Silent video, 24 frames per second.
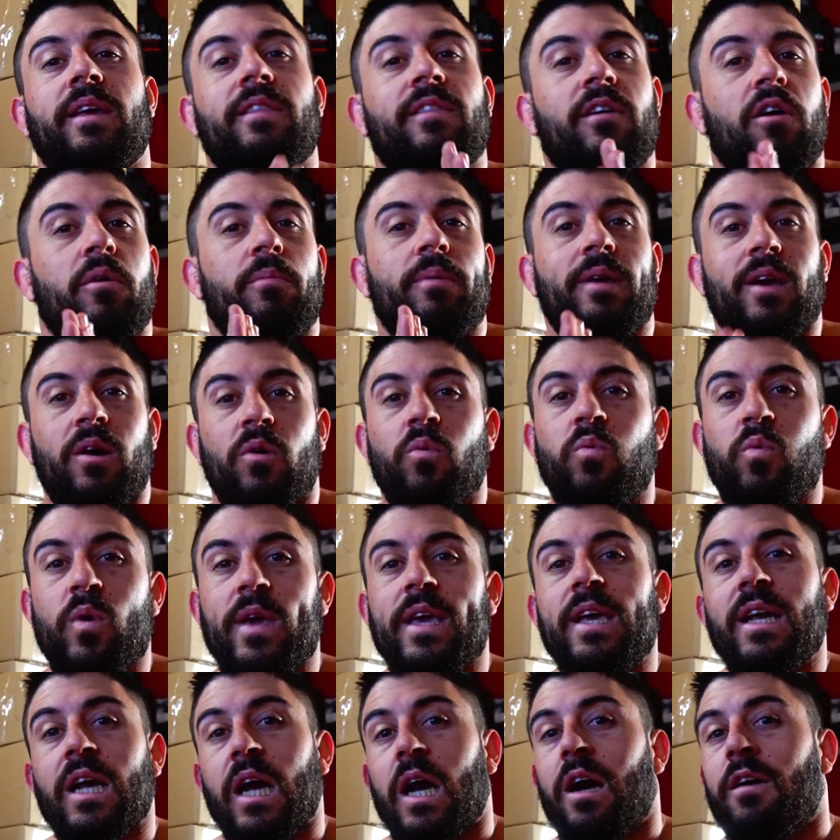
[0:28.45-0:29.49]
There'll be a
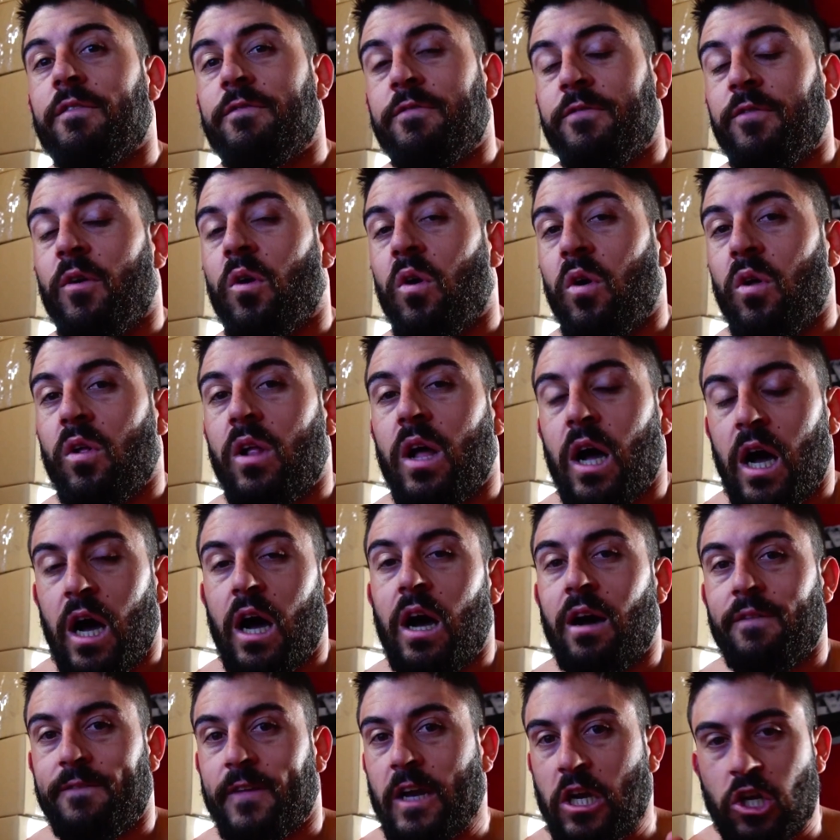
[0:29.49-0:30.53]
week full
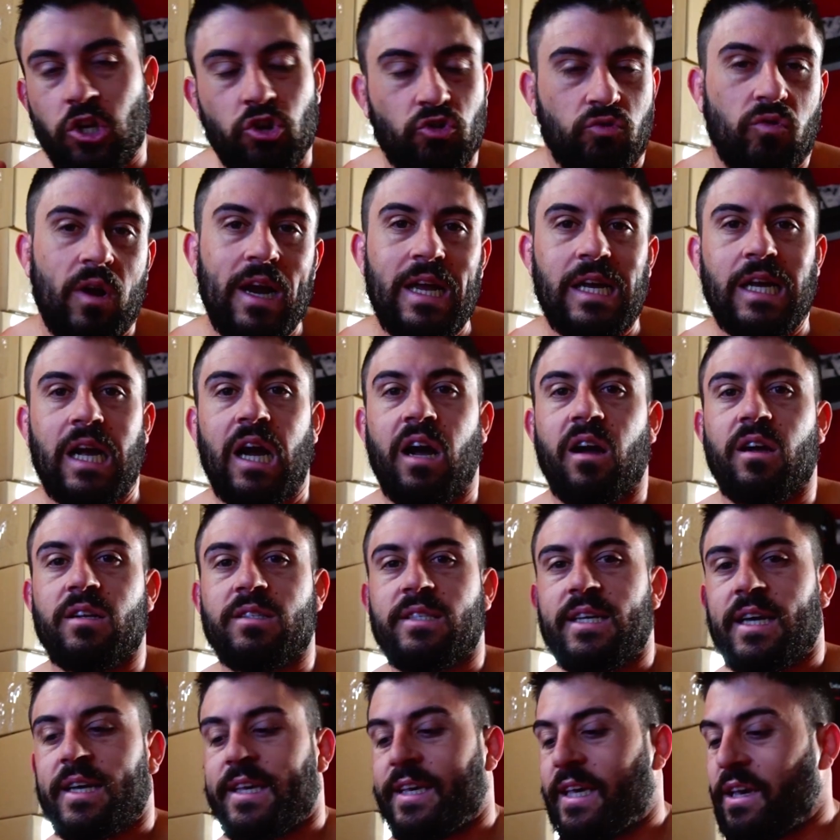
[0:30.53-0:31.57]
of great
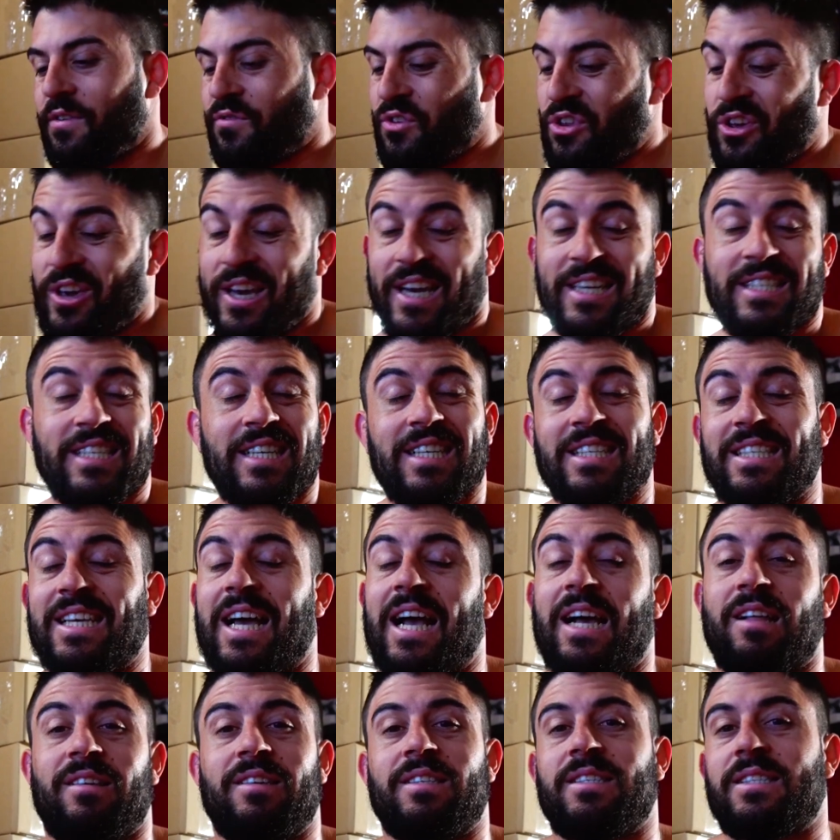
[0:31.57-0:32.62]
content, giving you guys
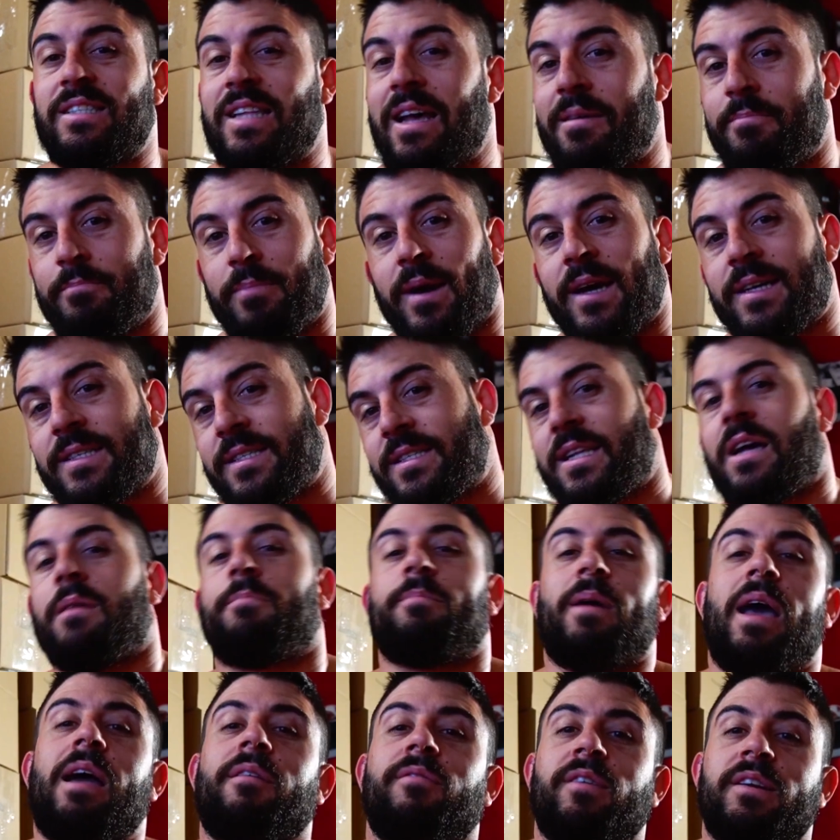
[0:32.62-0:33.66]
exactly step by step
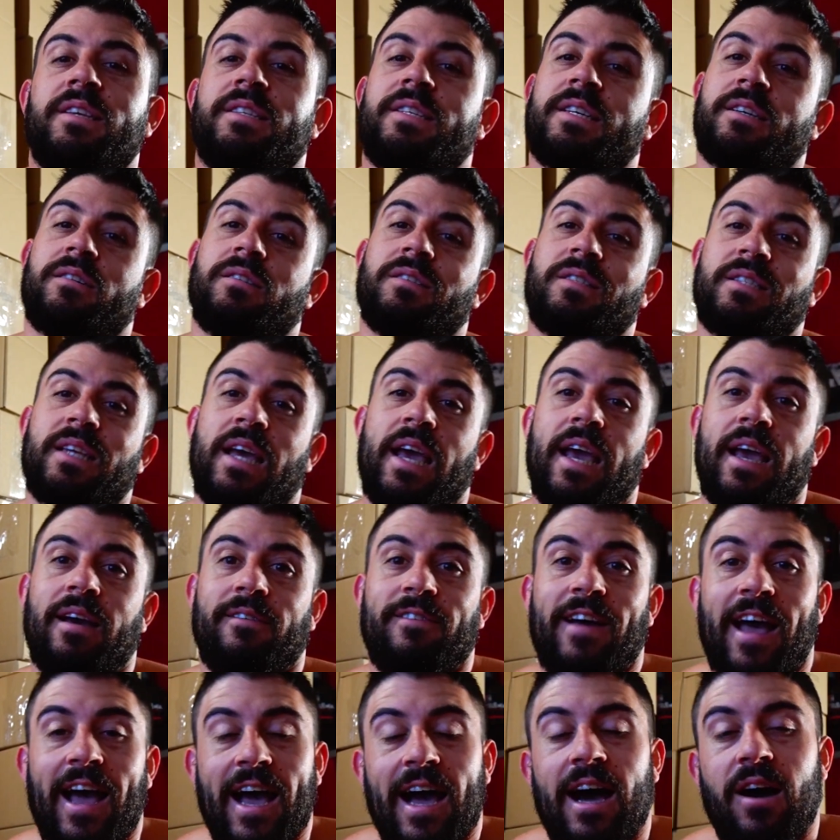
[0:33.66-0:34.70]
every single day of
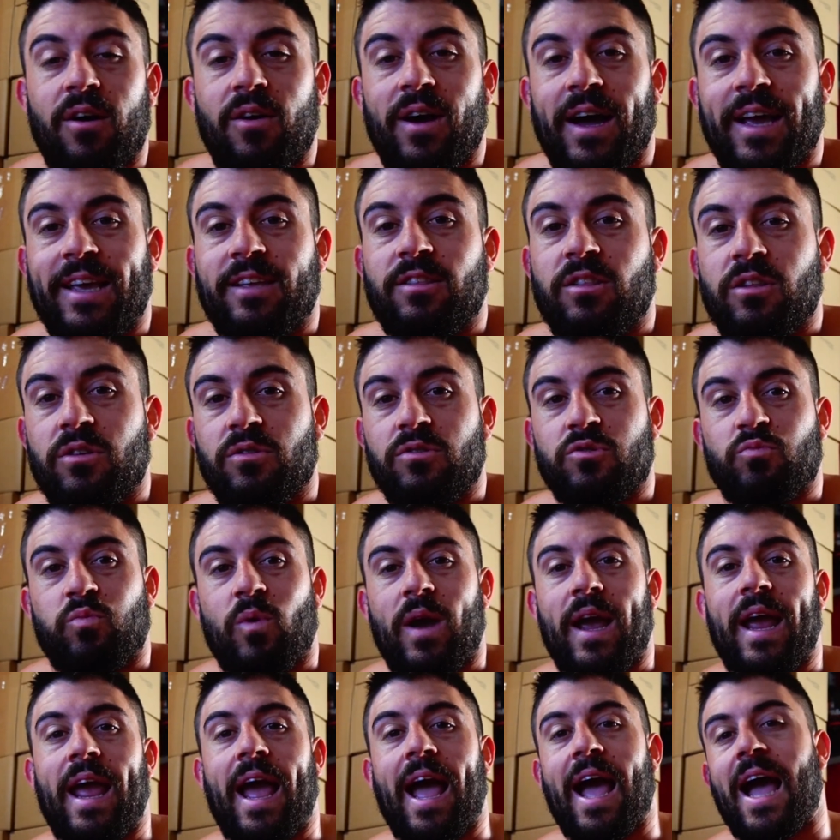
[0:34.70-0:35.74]
how I lose
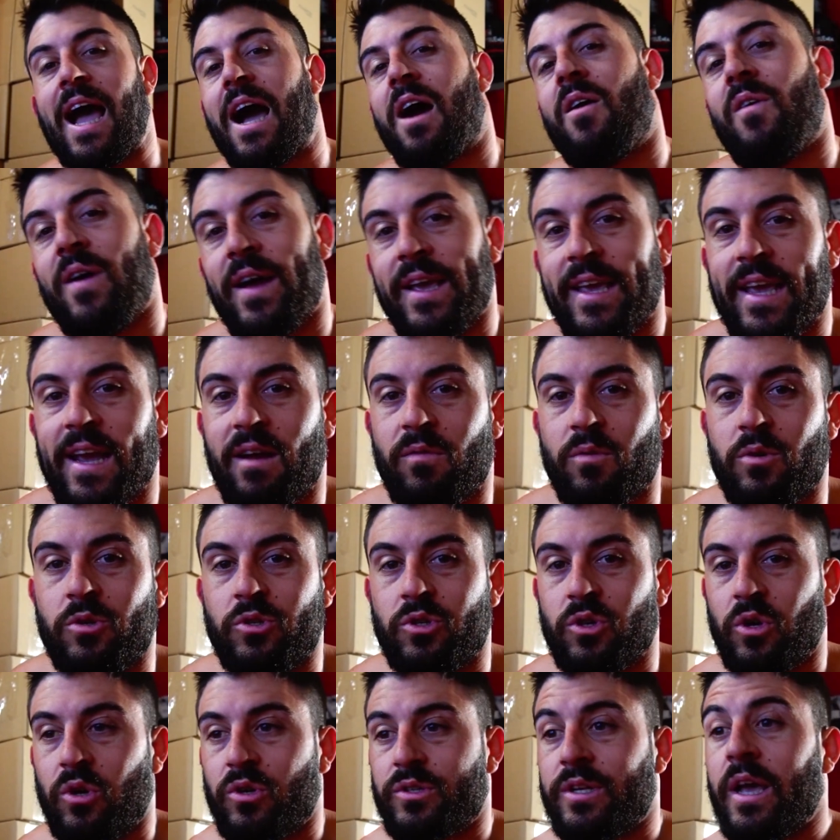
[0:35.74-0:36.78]
weight, how I get
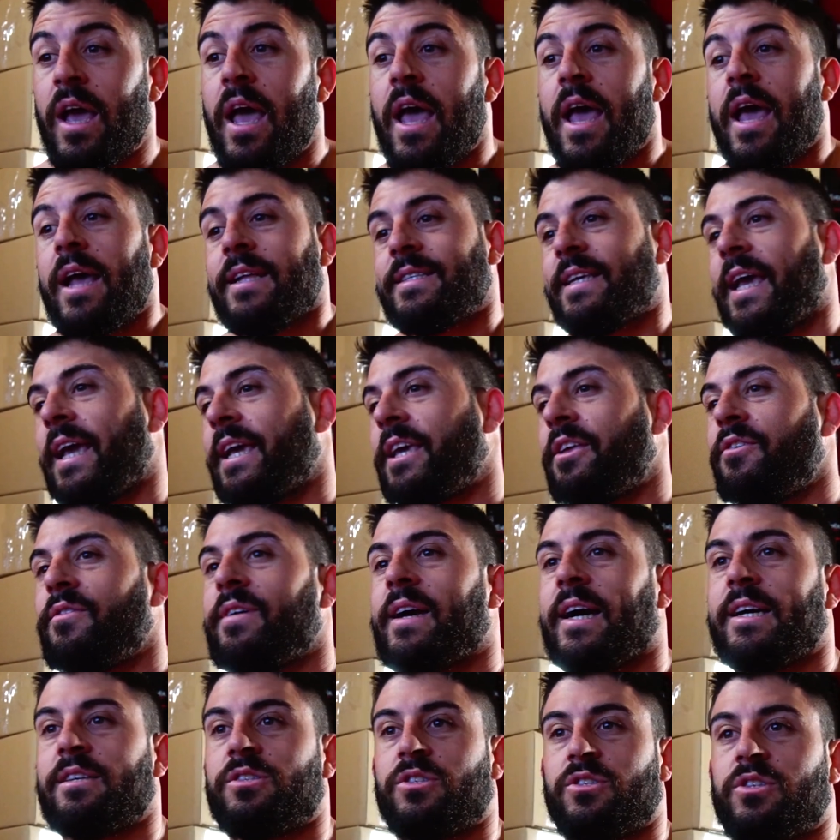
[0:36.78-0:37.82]
results, taking you
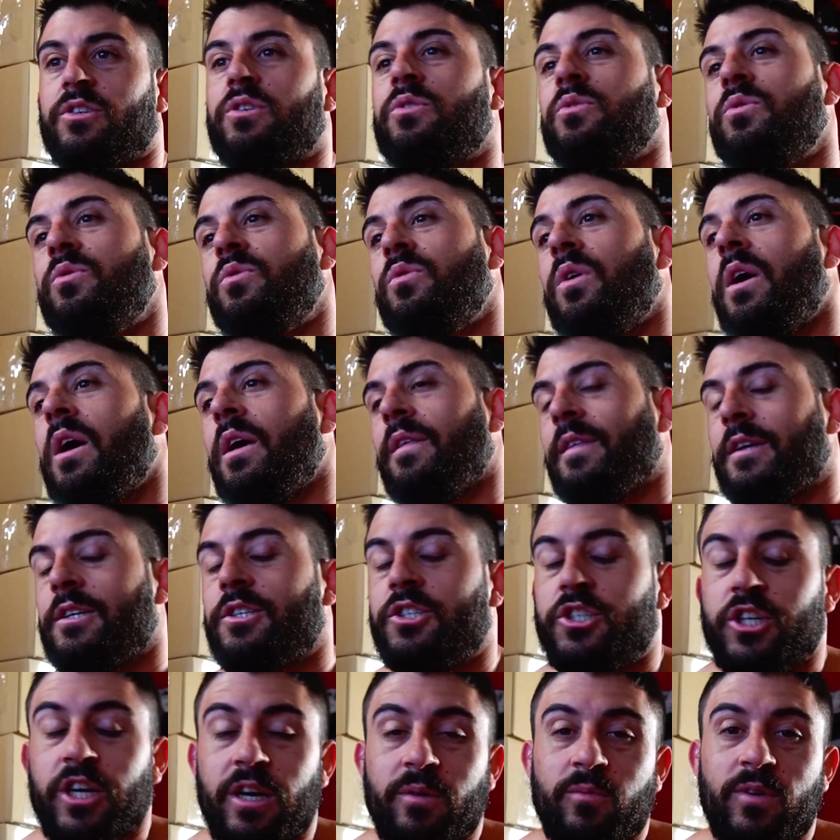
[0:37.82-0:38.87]
guys to the
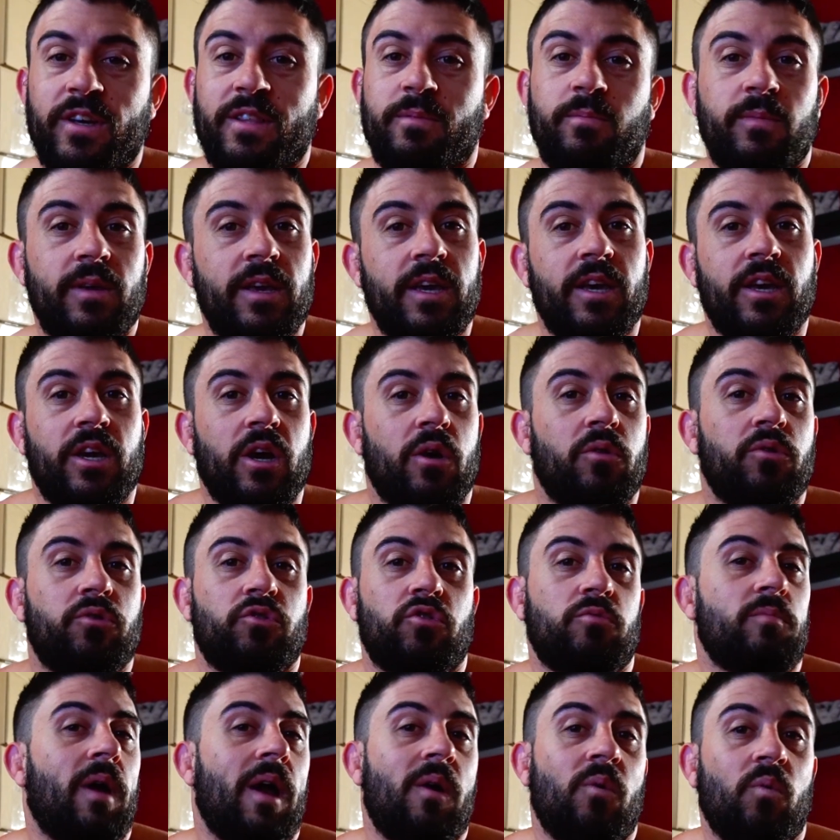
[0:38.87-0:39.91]
gym with me, going
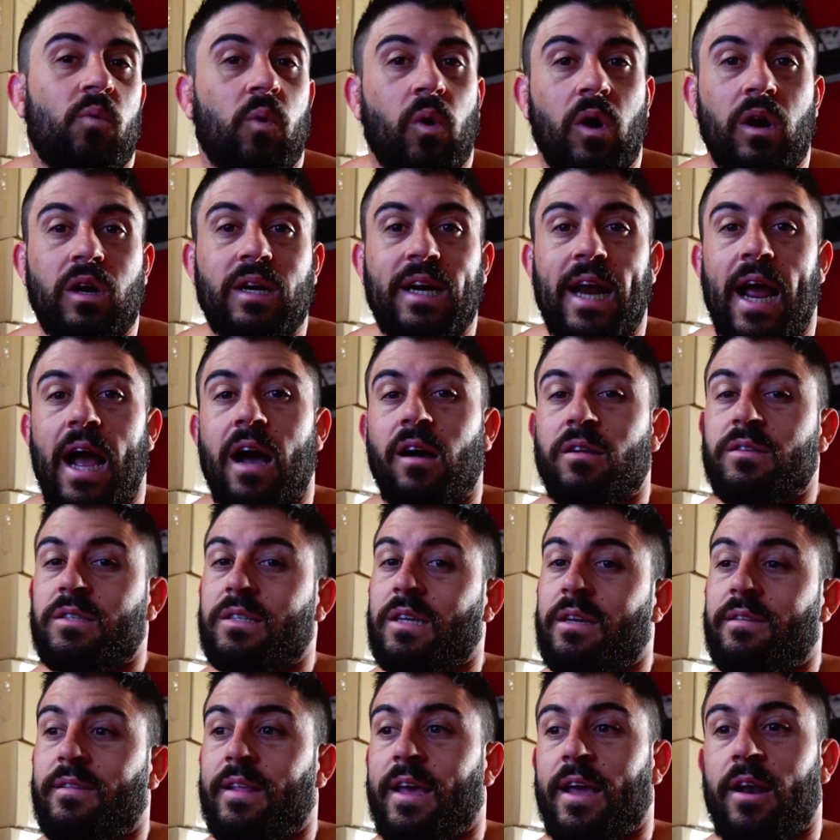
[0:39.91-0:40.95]
through my
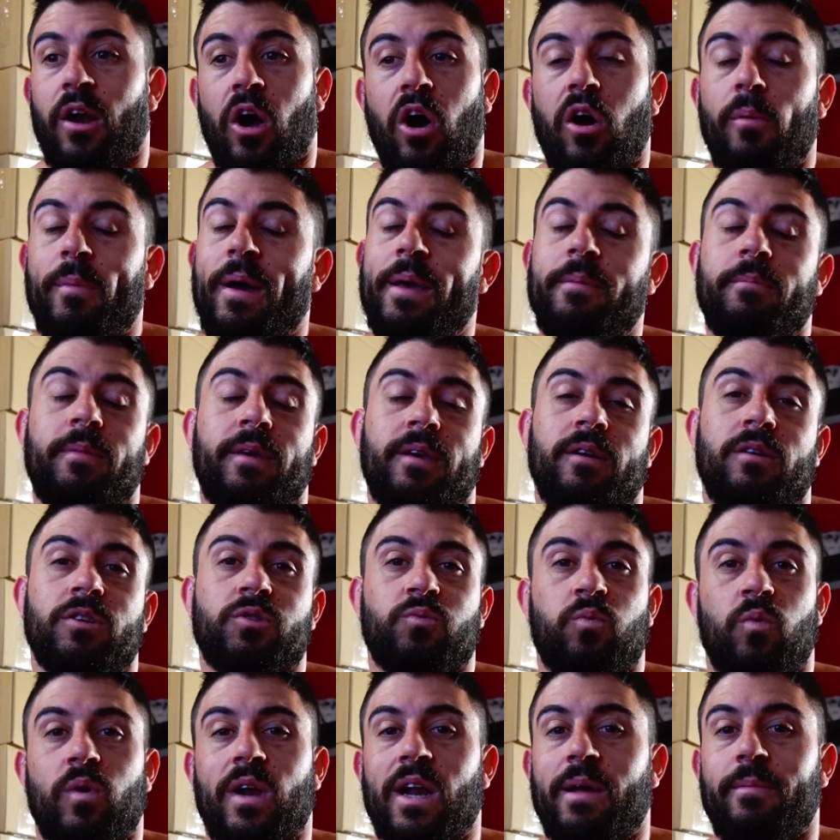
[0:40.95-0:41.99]
workouts, and then all my
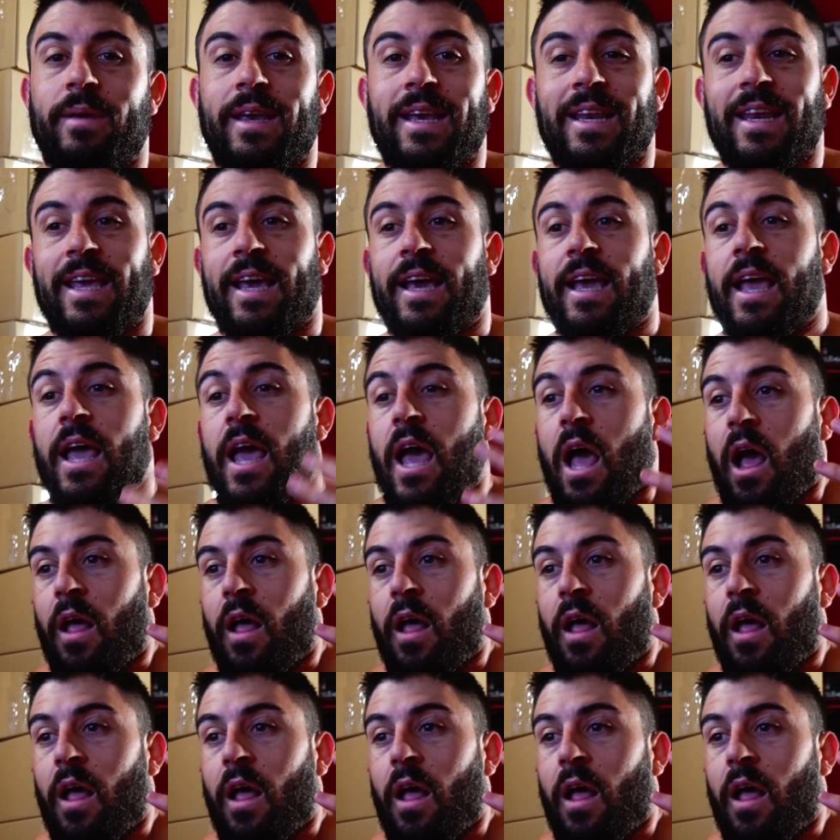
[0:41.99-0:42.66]
meals, what I'm eating.